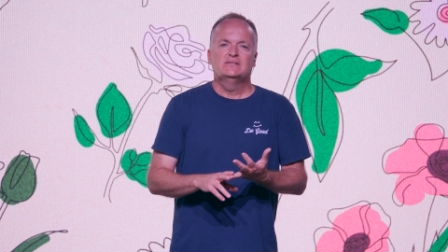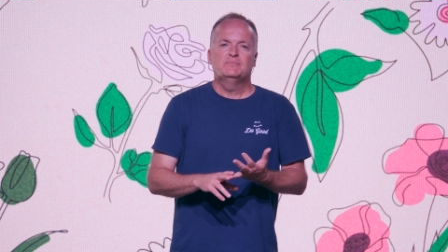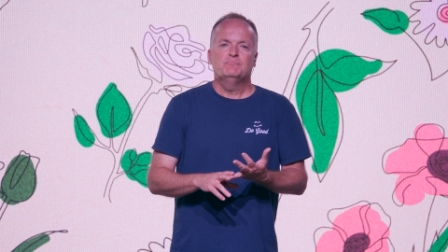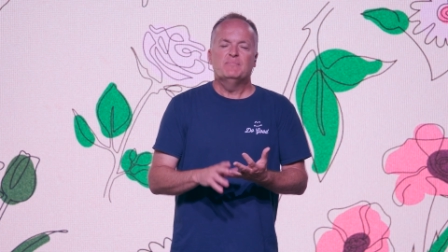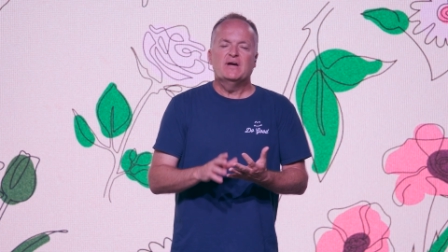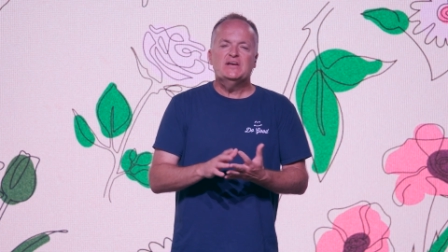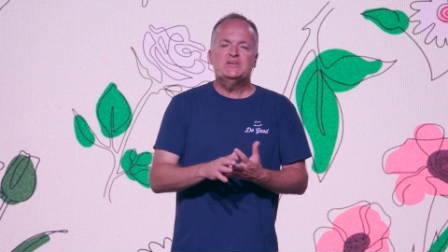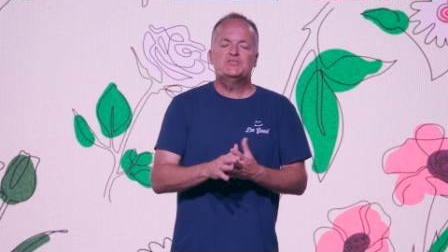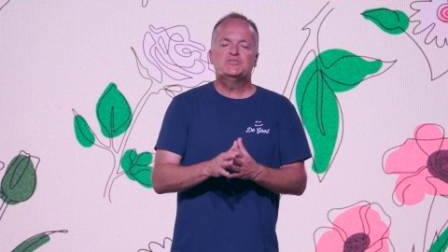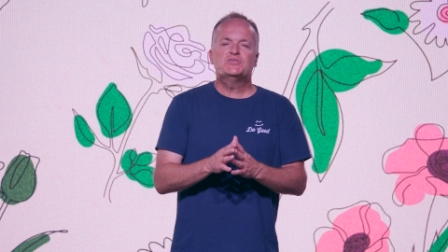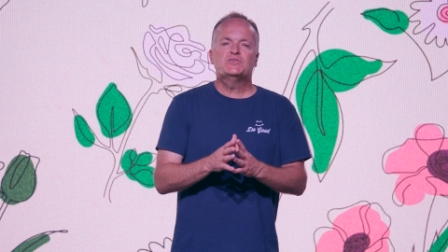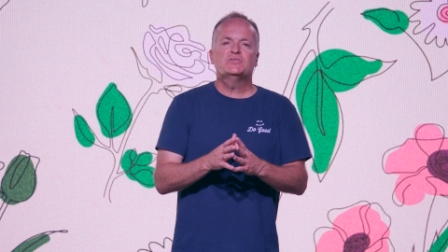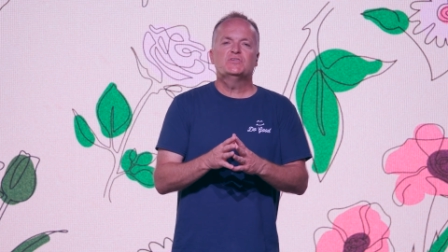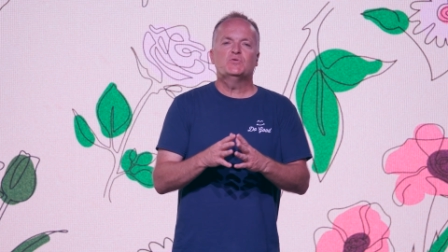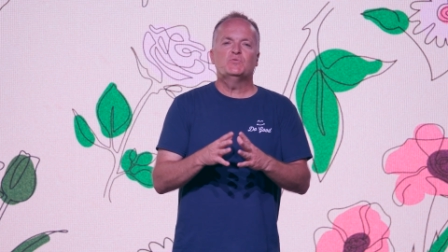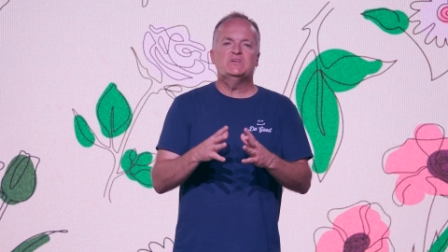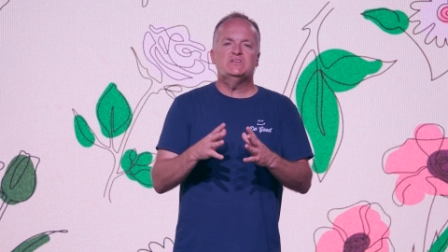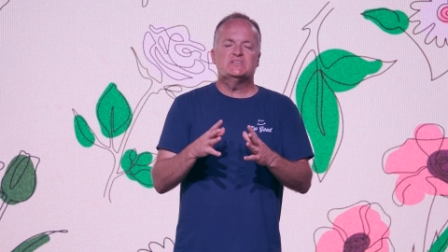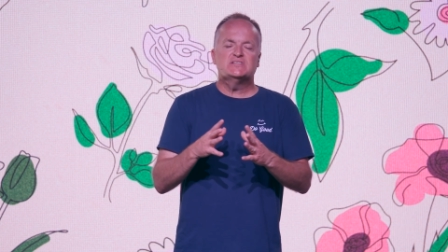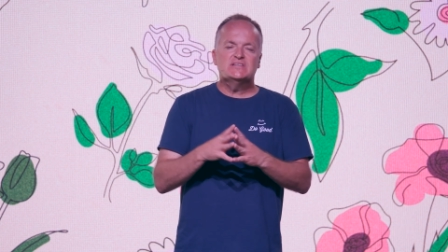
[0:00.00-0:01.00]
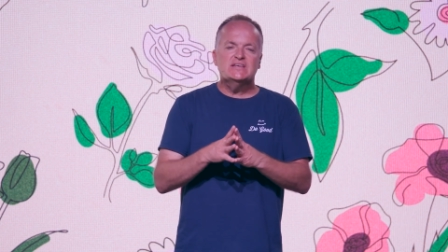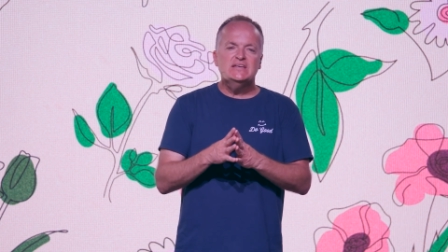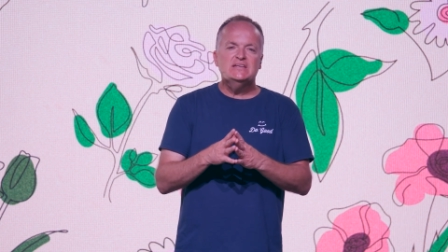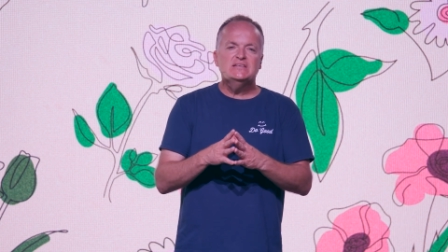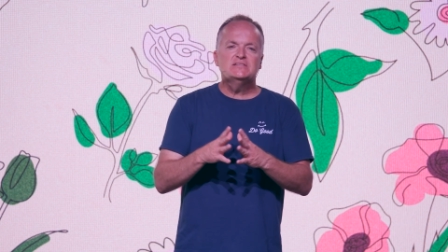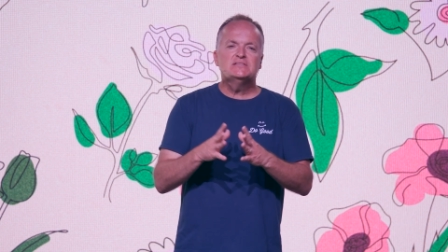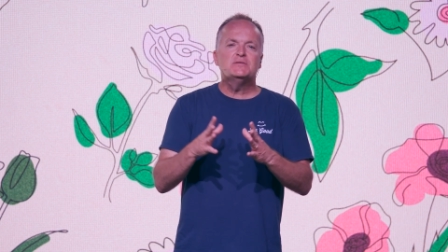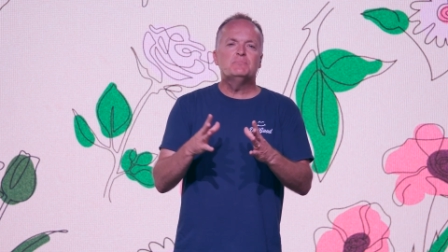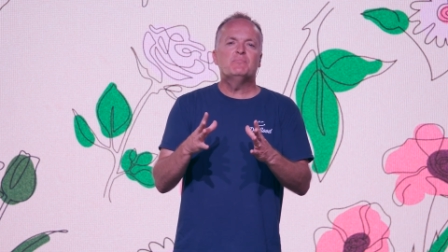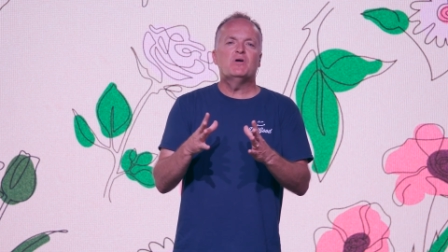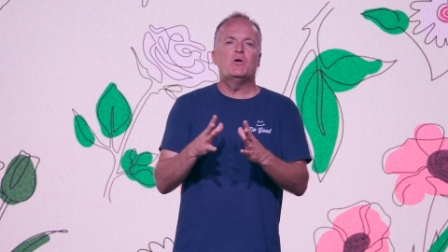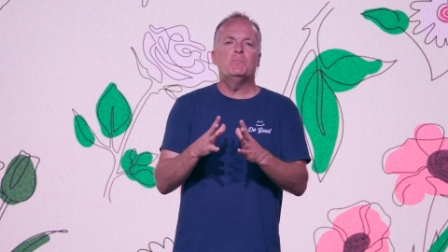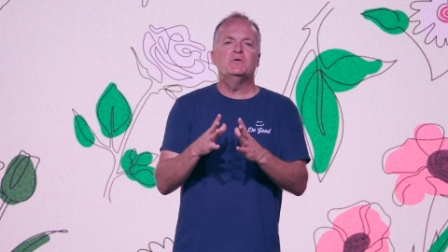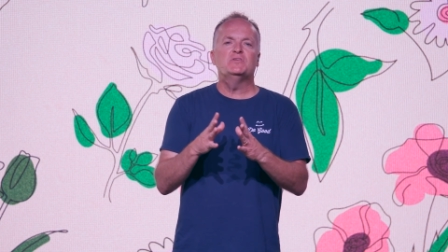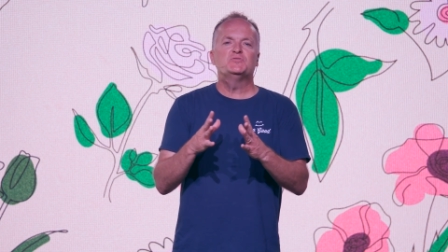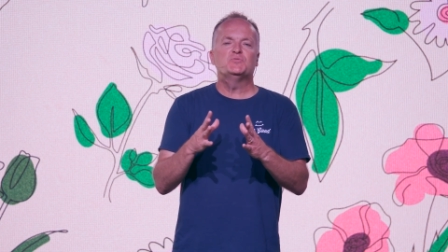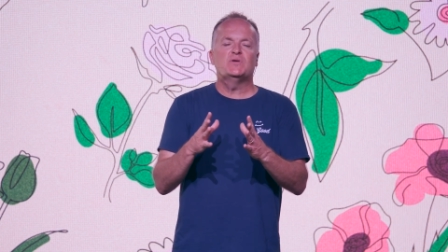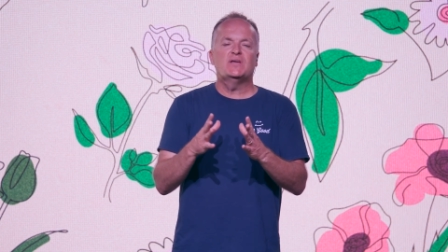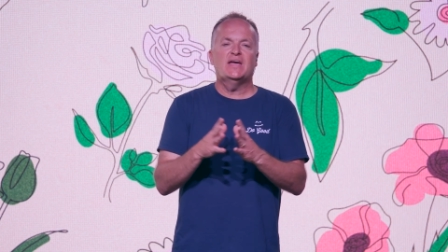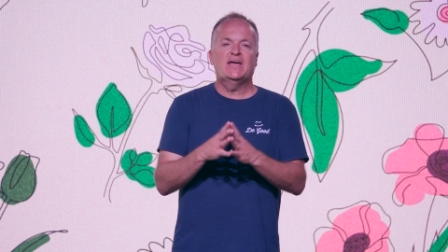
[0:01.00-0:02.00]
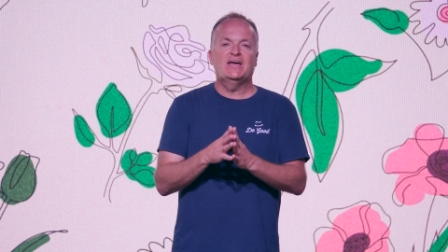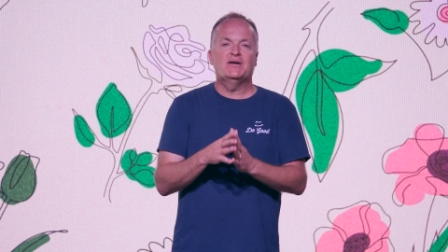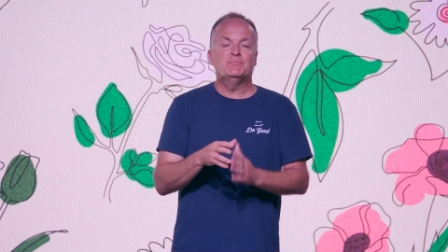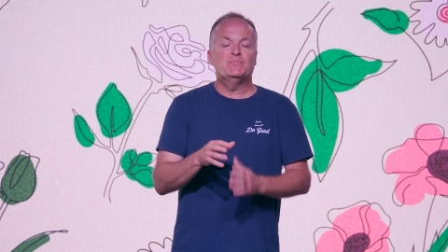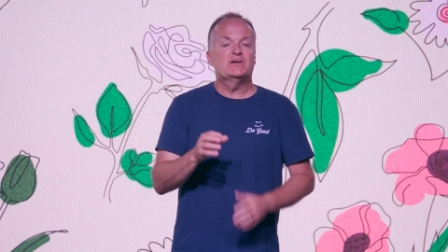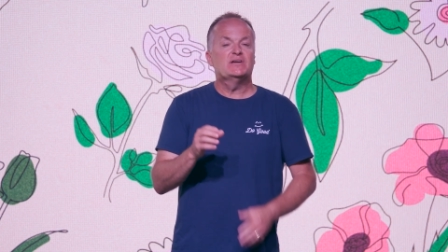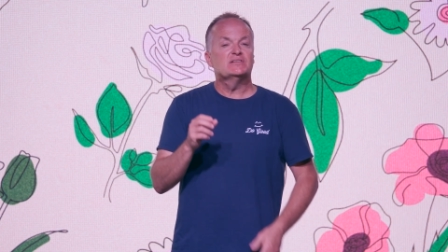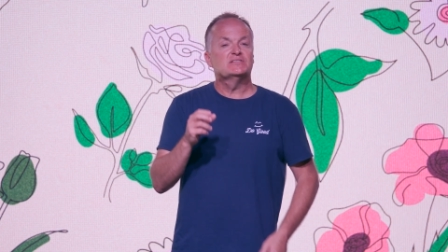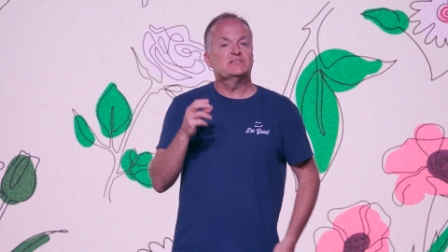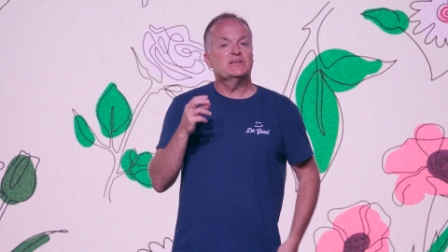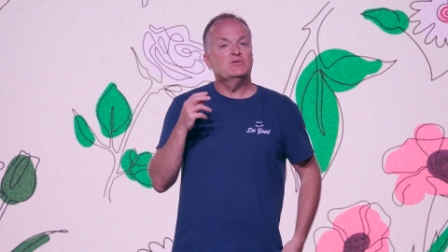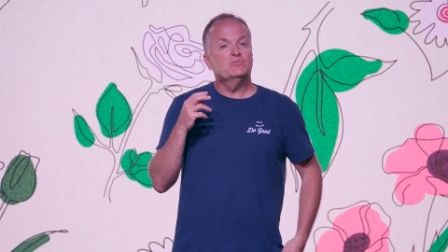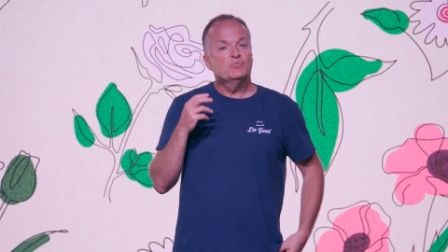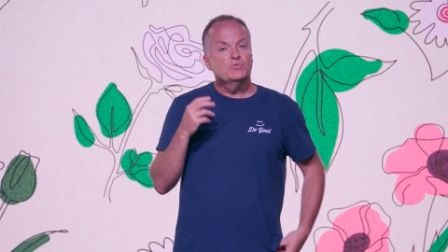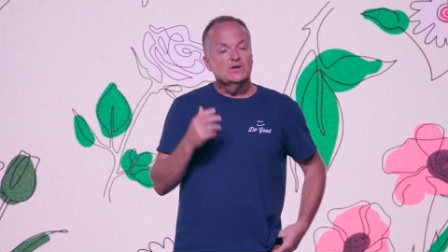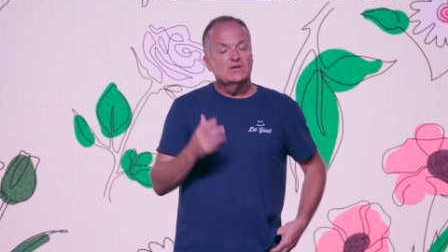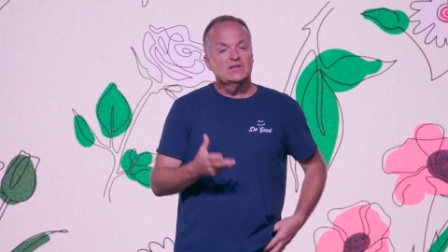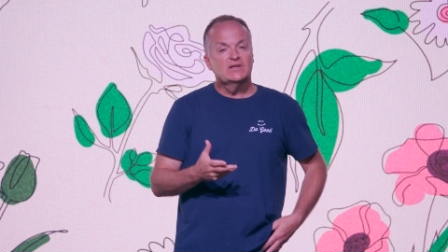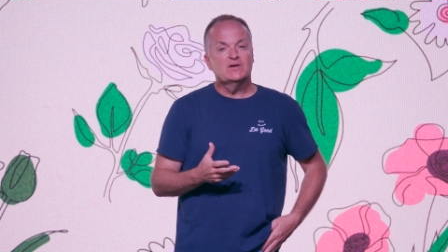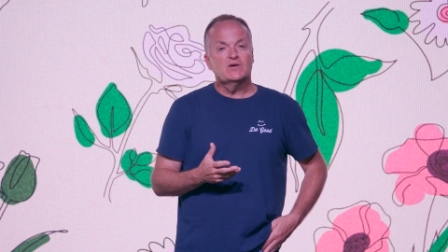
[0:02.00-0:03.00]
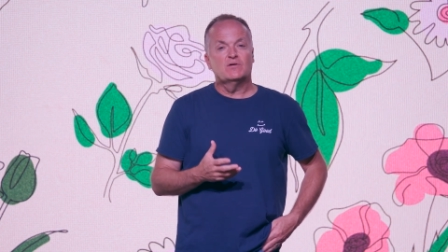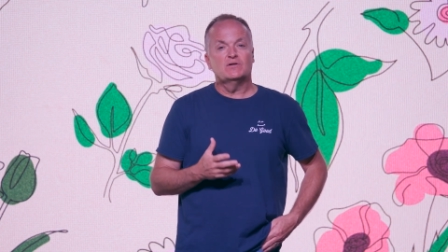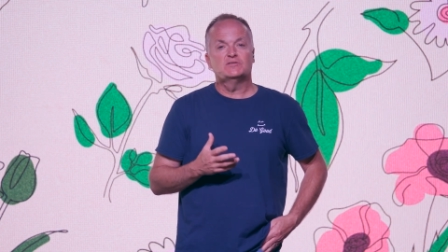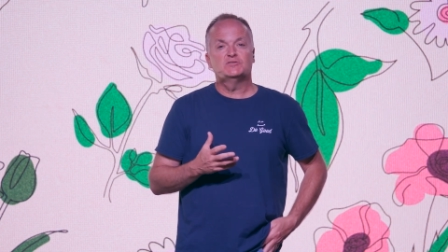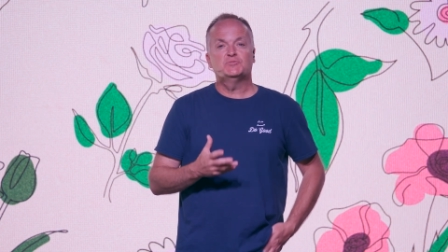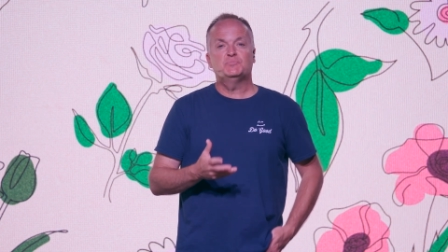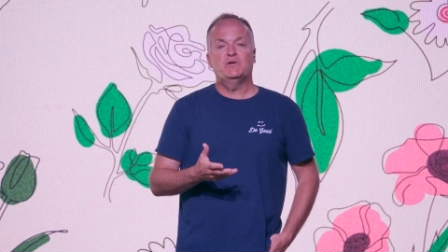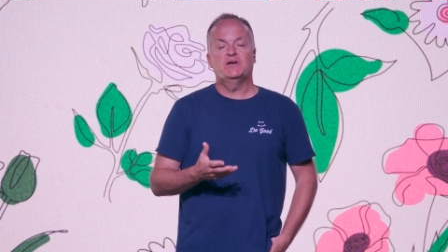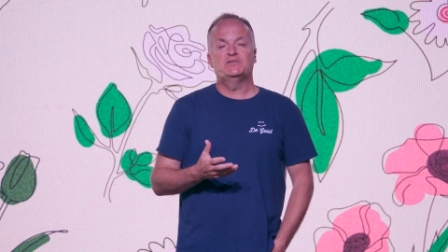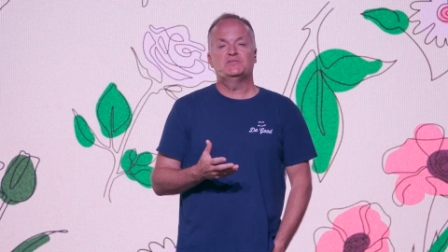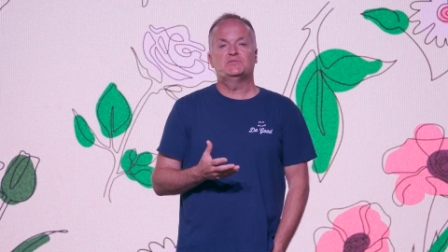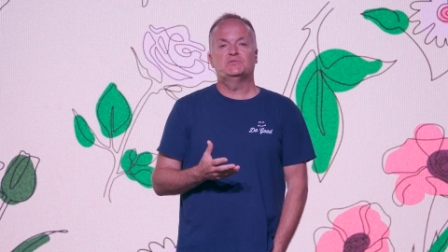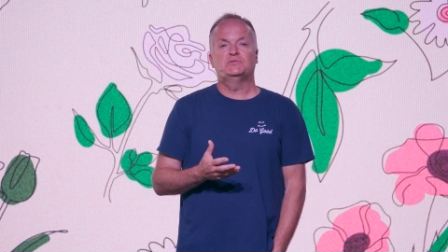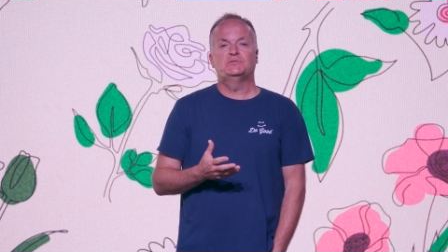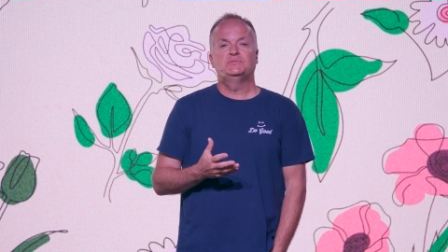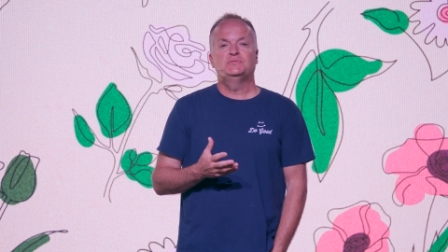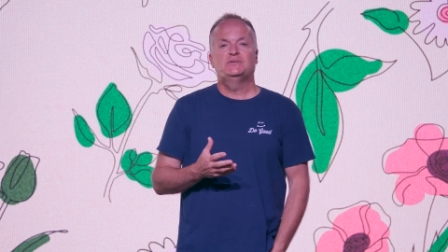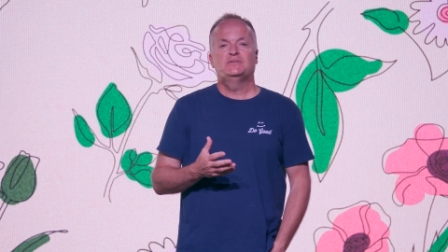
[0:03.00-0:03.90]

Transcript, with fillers: Make sure that we seize the moments we have because they really are special.